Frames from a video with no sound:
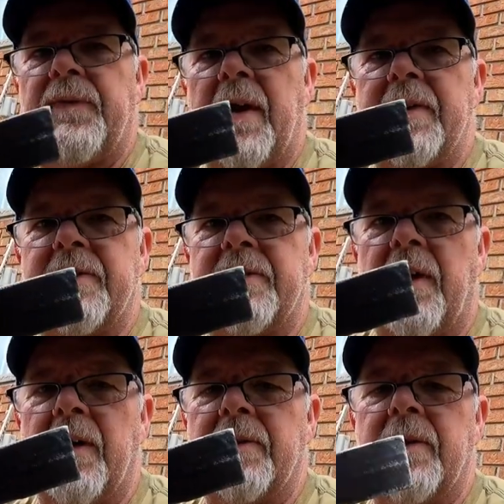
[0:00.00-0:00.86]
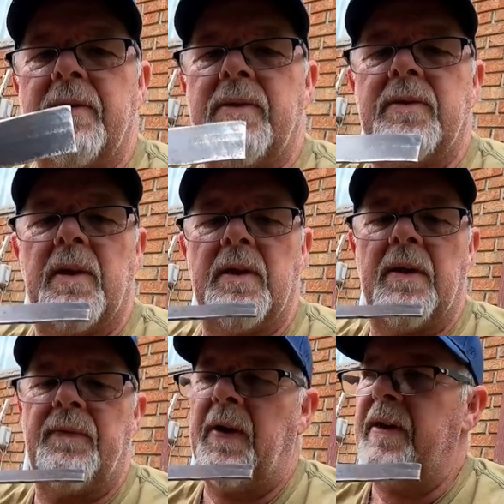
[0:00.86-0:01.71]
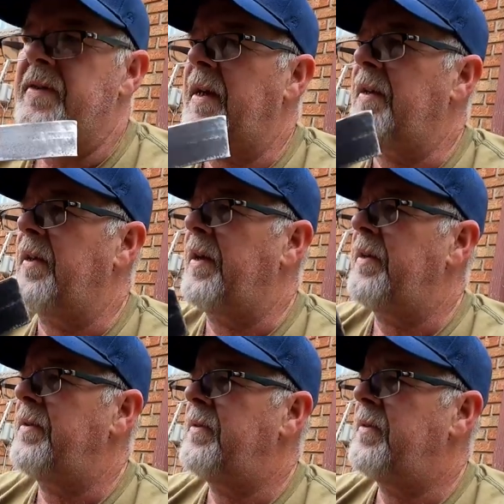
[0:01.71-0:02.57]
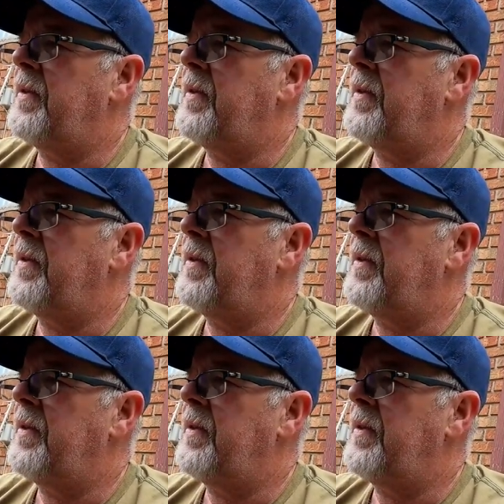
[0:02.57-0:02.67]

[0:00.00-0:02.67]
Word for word: flat stock that used to identify as angle iron.